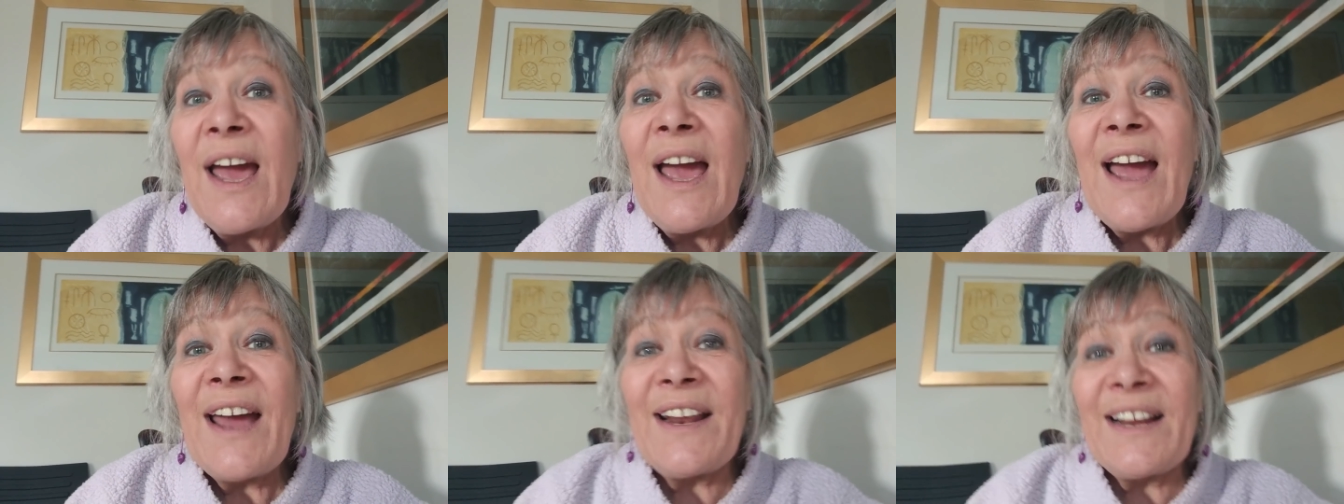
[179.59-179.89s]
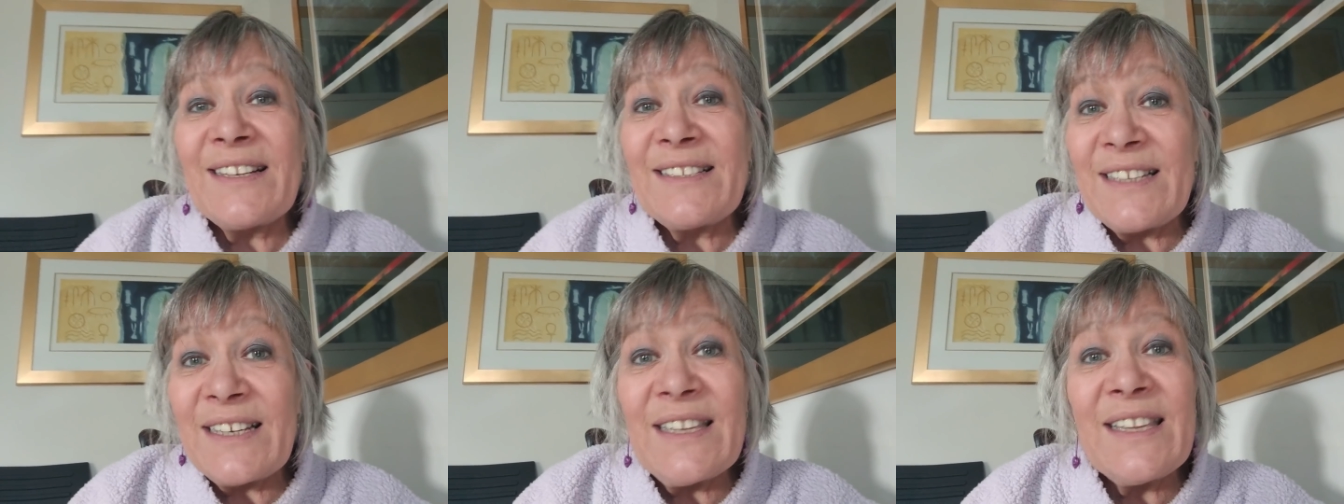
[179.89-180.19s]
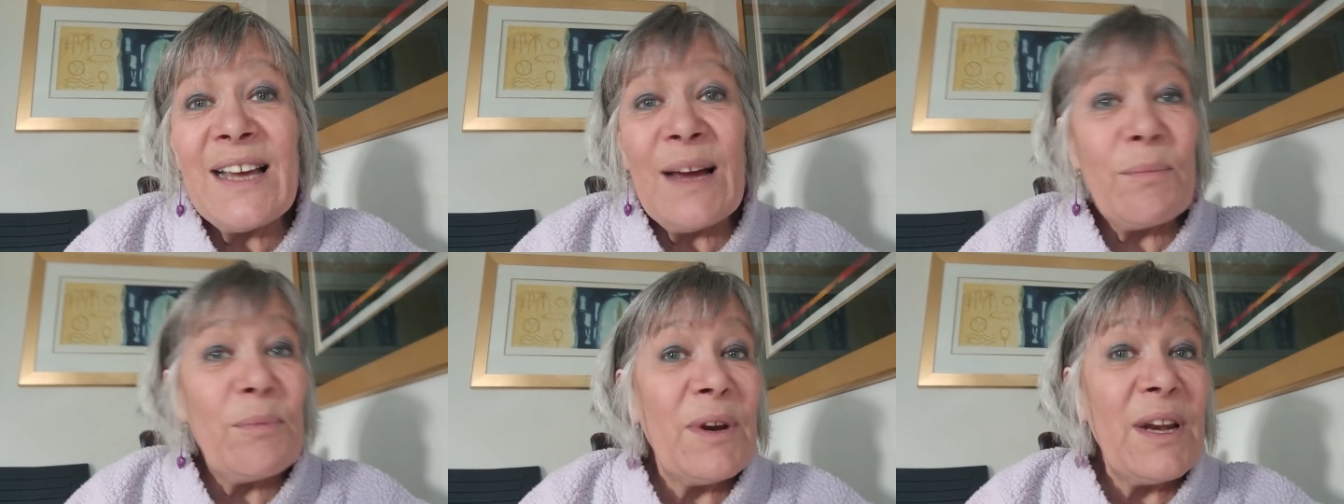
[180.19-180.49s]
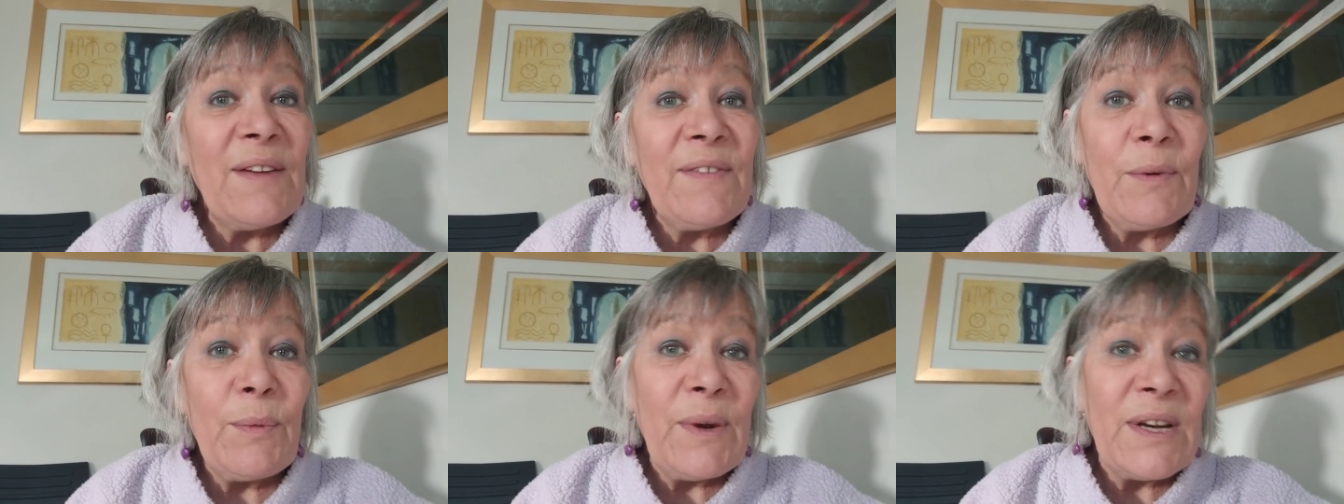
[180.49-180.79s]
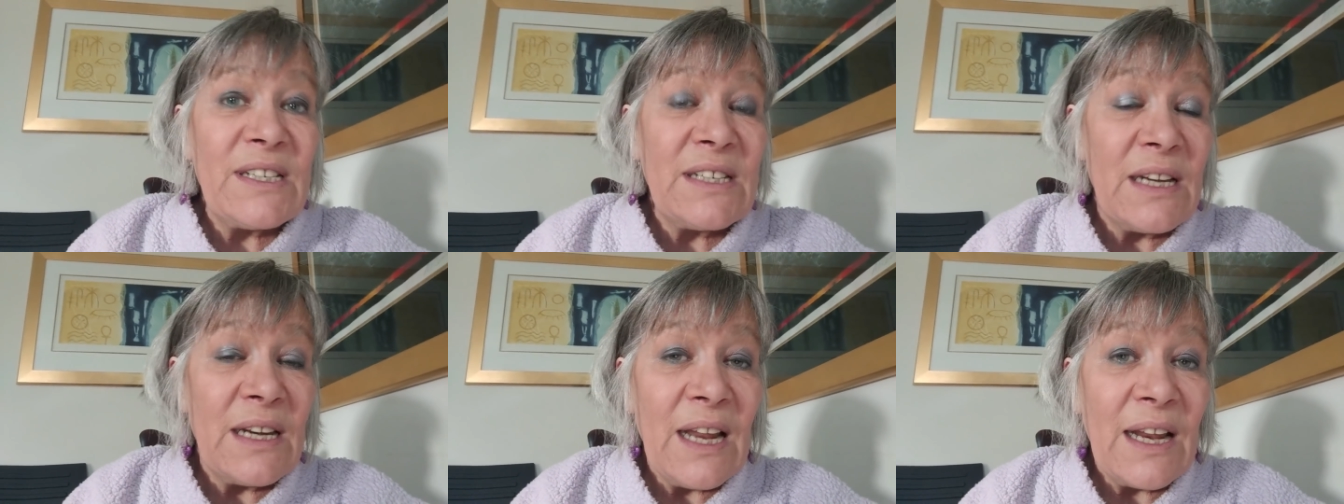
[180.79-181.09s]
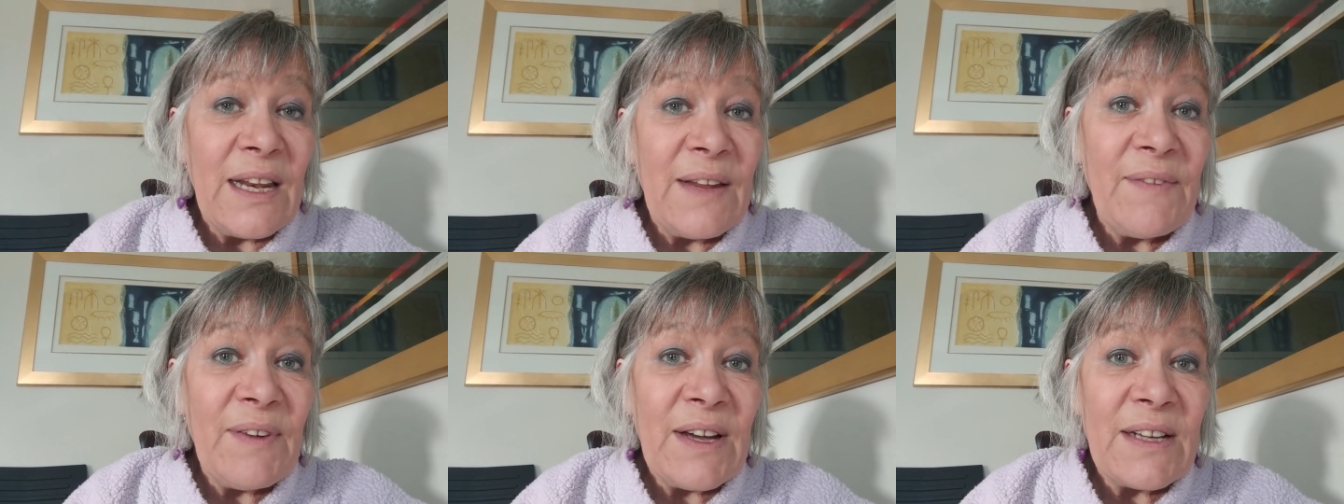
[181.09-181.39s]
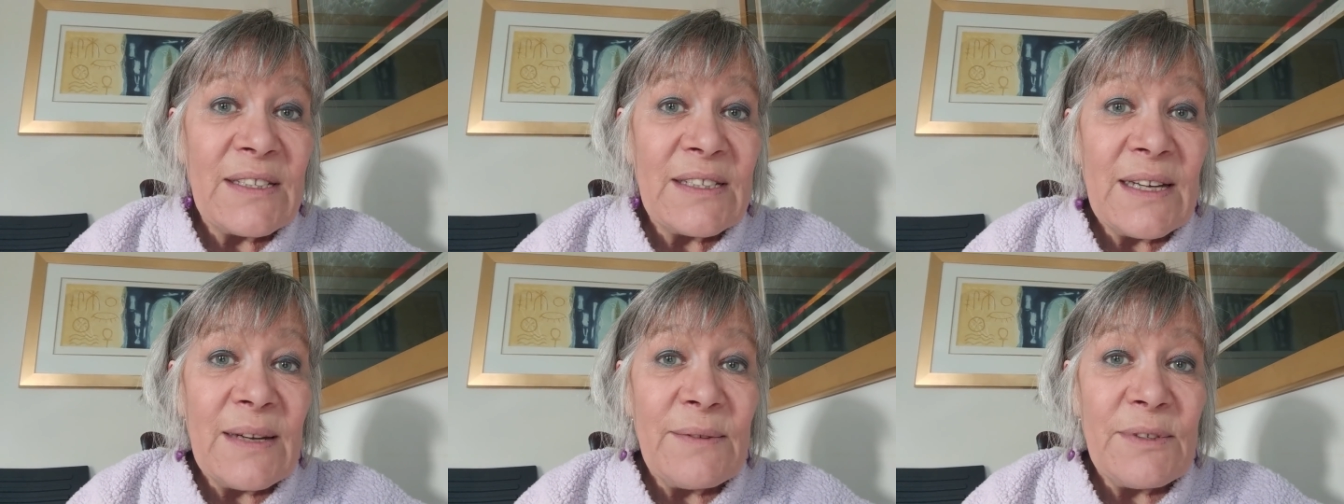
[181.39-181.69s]
And I did that, but I never went in, I never
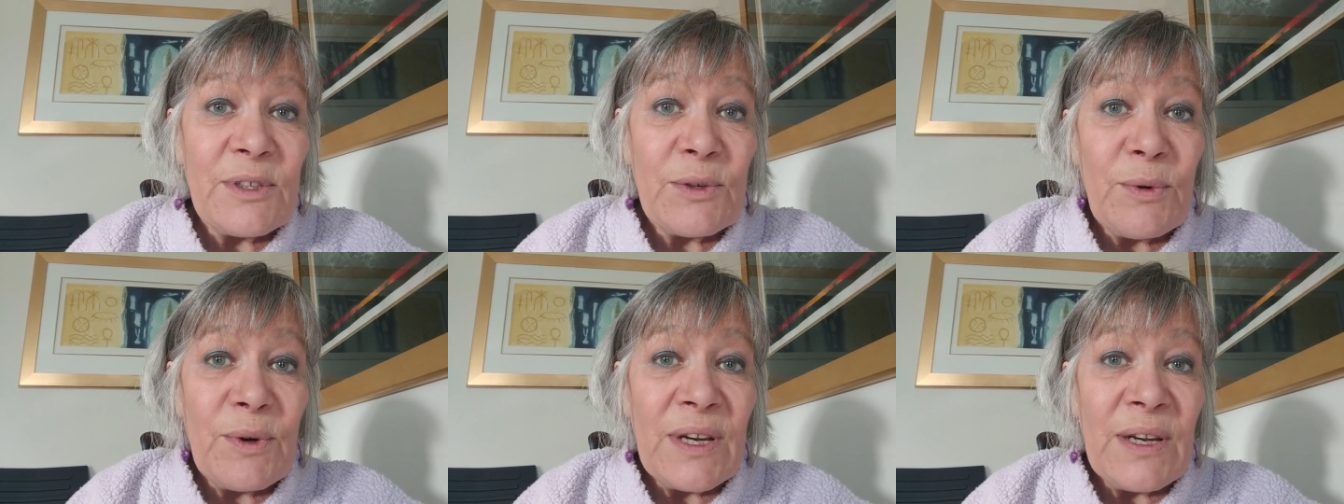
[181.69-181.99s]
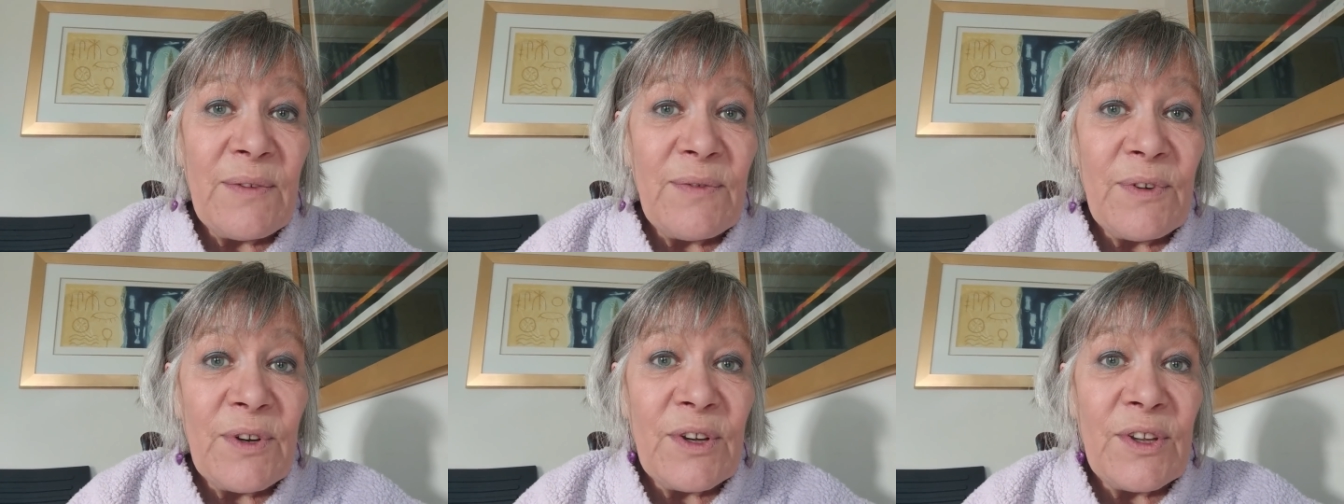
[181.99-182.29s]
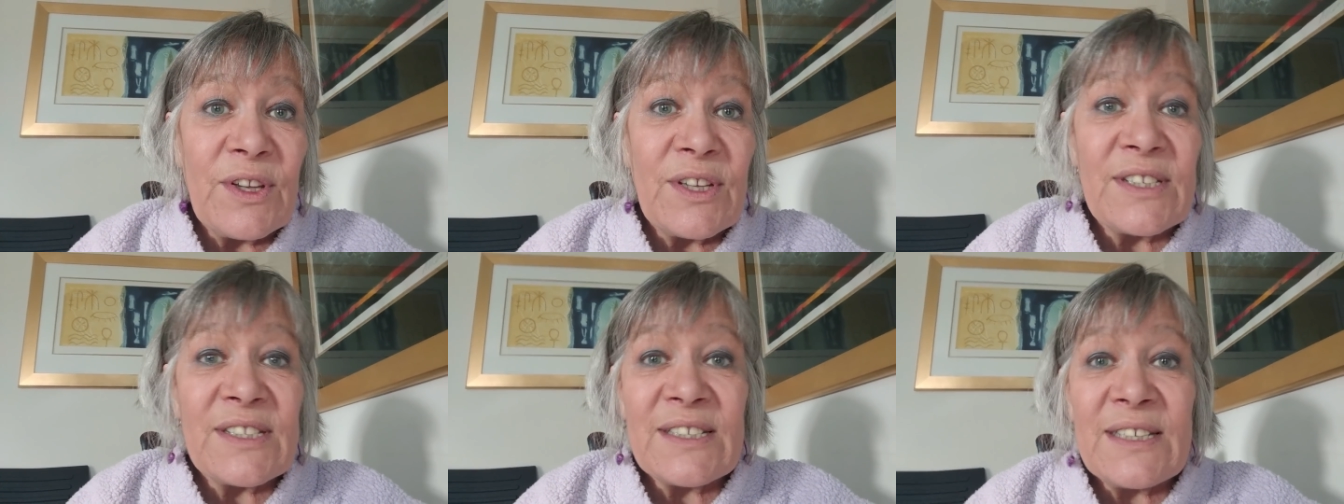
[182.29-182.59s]
had time to go any further to